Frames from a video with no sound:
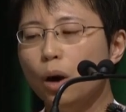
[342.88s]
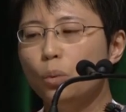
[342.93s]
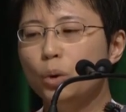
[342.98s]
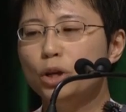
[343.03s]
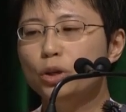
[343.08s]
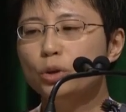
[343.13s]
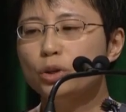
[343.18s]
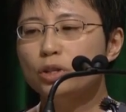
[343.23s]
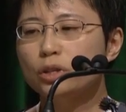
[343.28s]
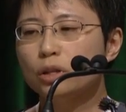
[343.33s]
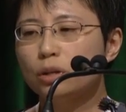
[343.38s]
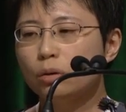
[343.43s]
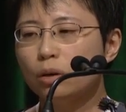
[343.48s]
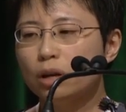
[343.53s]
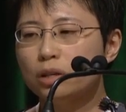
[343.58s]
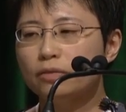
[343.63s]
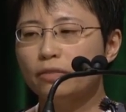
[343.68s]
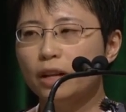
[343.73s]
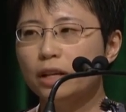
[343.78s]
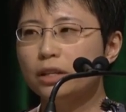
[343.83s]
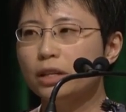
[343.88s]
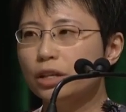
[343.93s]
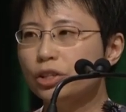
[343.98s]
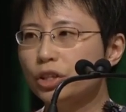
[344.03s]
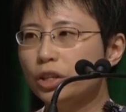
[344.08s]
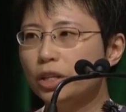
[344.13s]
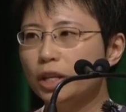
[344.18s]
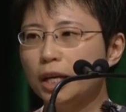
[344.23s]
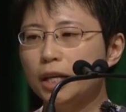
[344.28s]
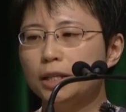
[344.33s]
We used the
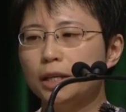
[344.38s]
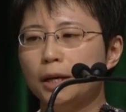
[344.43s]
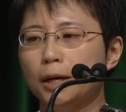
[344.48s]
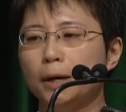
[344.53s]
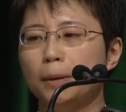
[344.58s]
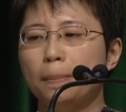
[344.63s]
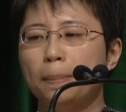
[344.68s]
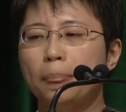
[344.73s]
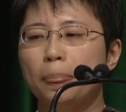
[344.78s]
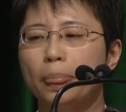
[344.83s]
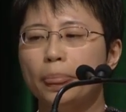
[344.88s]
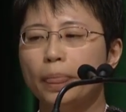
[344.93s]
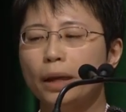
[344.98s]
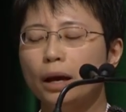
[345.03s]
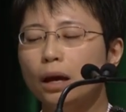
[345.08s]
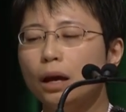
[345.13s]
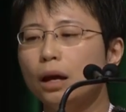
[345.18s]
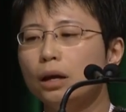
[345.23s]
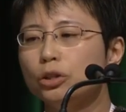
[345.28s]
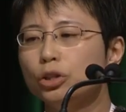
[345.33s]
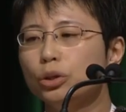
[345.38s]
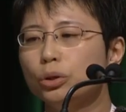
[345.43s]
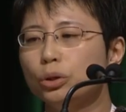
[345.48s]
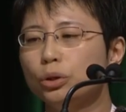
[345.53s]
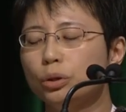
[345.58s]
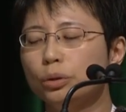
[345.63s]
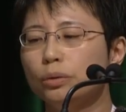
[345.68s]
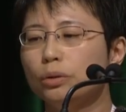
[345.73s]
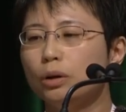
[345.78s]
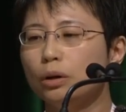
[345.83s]
cross-validation data
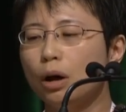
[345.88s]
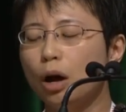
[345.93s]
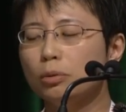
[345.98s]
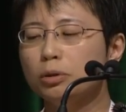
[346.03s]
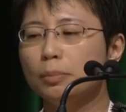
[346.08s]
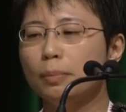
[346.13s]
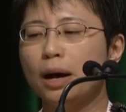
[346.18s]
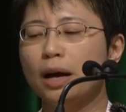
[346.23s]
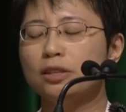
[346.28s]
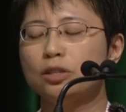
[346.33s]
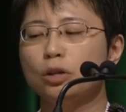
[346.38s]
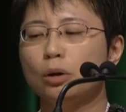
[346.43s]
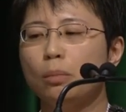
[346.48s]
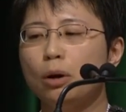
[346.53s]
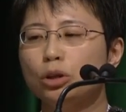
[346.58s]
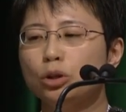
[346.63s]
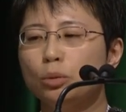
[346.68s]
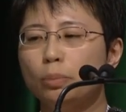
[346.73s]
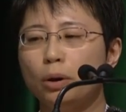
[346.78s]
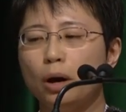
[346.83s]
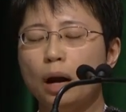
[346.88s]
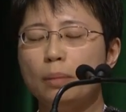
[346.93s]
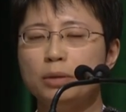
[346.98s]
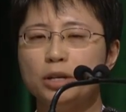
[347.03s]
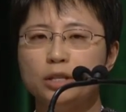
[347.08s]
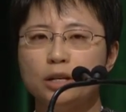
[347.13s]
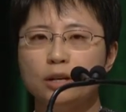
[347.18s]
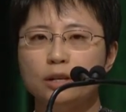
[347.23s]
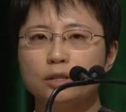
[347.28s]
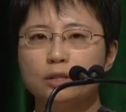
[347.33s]
to optimize the model
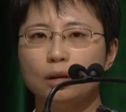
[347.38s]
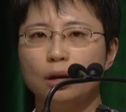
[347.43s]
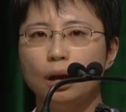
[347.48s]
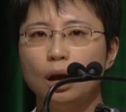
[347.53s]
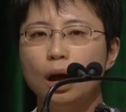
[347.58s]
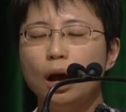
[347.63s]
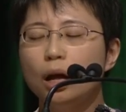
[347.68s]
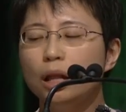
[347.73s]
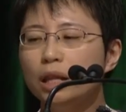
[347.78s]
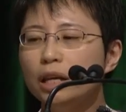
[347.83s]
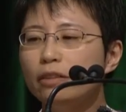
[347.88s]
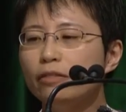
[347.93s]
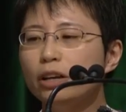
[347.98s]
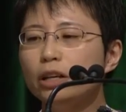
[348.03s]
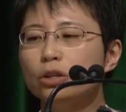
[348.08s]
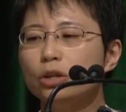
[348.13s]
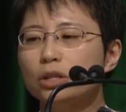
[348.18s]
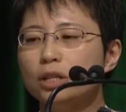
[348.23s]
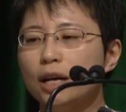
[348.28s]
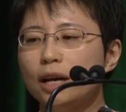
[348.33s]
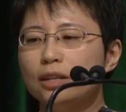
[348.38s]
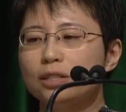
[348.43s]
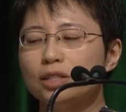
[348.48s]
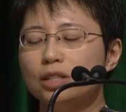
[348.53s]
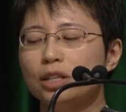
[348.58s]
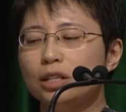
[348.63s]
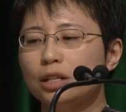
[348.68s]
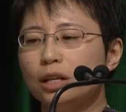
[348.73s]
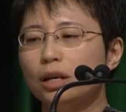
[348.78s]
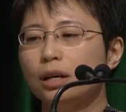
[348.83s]
parameters, leaving the
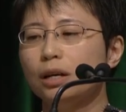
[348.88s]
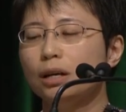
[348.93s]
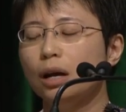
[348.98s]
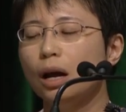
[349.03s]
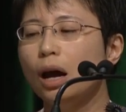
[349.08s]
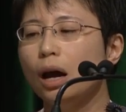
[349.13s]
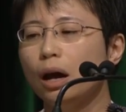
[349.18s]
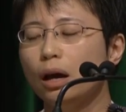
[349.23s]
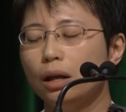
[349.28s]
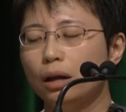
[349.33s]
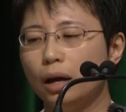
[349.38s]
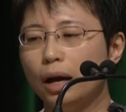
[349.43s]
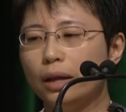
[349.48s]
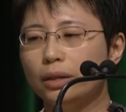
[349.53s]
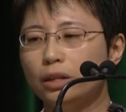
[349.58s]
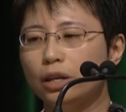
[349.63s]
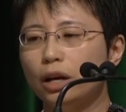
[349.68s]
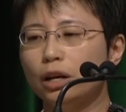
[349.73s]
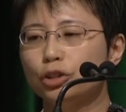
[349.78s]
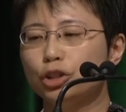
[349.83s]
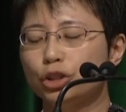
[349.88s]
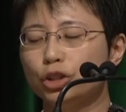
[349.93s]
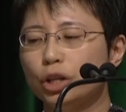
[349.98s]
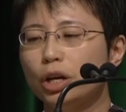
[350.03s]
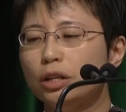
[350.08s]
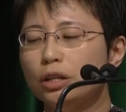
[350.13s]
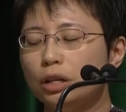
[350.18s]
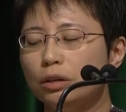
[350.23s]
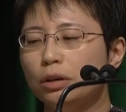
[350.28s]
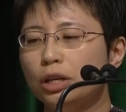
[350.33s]
test data untouched
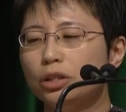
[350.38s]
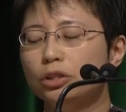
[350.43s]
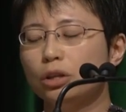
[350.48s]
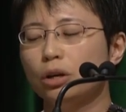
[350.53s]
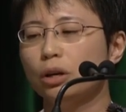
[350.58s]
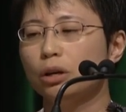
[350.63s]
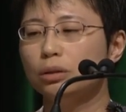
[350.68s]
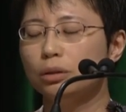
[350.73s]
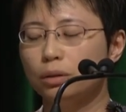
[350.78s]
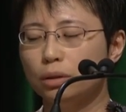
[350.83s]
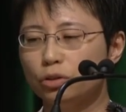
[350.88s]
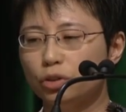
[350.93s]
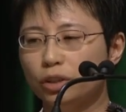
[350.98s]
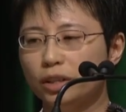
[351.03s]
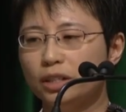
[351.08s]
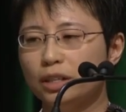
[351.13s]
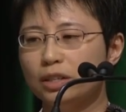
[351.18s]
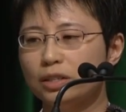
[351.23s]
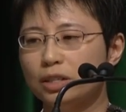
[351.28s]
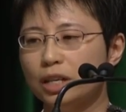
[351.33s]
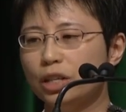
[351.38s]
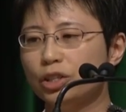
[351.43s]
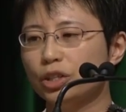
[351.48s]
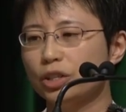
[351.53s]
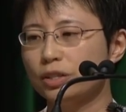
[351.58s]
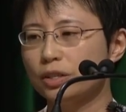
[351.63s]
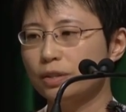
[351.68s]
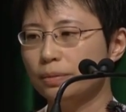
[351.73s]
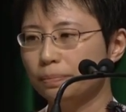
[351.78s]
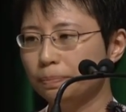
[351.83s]
during the training
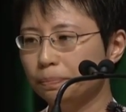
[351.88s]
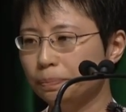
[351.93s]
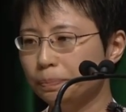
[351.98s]
stages.